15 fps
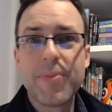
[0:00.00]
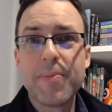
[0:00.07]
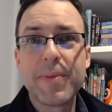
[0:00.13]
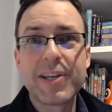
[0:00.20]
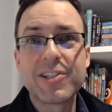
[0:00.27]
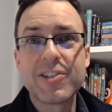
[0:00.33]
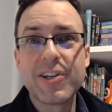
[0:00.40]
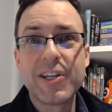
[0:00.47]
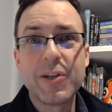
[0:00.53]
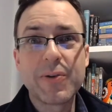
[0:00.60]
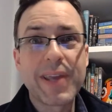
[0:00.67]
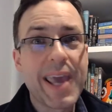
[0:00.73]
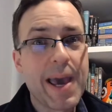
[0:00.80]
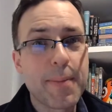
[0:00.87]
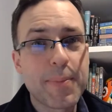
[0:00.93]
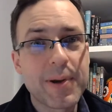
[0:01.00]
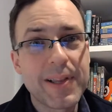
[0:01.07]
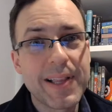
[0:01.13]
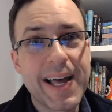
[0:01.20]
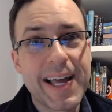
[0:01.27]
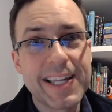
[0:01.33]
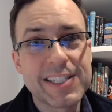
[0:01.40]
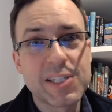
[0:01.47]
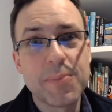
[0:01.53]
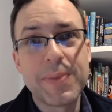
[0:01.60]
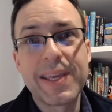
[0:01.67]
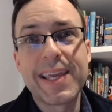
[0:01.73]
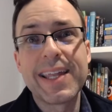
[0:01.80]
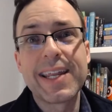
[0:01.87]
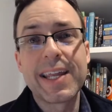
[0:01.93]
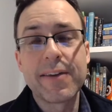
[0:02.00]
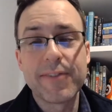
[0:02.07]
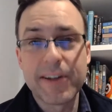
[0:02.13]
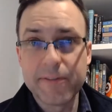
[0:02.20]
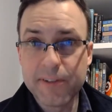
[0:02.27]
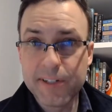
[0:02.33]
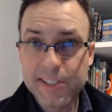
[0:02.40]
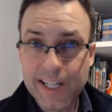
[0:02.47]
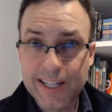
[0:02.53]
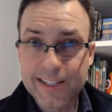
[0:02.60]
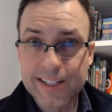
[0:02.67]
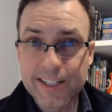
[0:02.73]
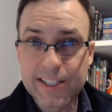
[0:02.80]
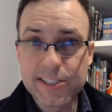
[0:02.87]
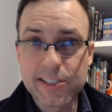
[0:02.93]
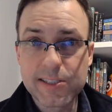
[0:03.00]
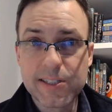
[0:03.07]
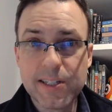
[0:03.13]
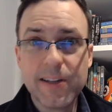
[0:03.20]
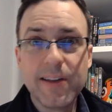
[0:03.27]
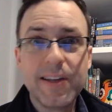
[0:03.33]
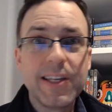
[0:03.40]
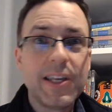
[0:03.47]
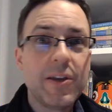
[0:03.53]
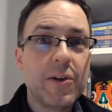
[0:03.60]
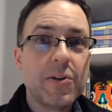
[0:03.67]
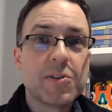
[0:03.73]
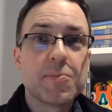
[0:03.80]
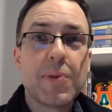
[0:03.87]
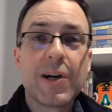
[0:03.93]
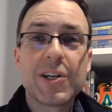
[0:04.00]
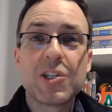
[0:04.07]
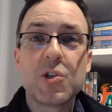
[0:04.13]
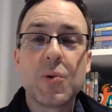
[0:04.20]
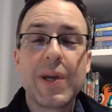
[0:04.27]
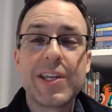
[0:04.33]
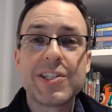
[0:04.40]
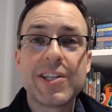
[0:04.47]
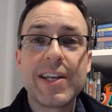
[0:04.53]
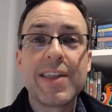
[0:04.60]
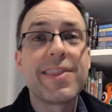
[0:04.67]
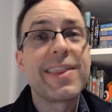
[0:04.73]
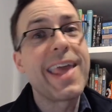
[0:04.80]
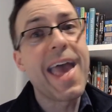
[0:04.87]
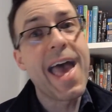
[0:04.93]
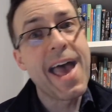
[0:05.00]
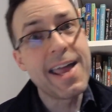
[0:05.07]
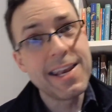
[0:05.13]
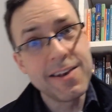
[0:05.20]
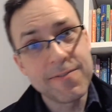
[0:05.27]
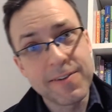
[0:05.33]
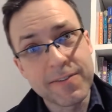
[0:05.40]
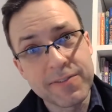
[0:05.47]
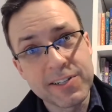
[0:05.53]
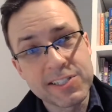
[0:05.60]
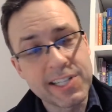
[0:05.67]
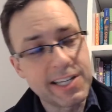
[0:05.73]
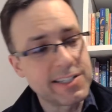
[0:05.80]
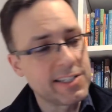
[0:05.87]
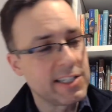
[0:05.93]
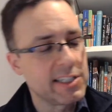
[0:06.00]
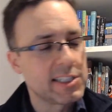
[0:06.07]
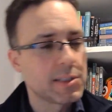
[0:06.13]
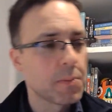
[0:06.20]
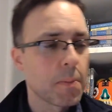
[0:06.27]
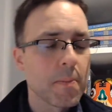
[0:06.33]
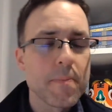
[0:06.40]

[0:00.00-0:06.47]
Make sure you capitalize the beginning of every sentence. You use punctuation at the end of every sentence.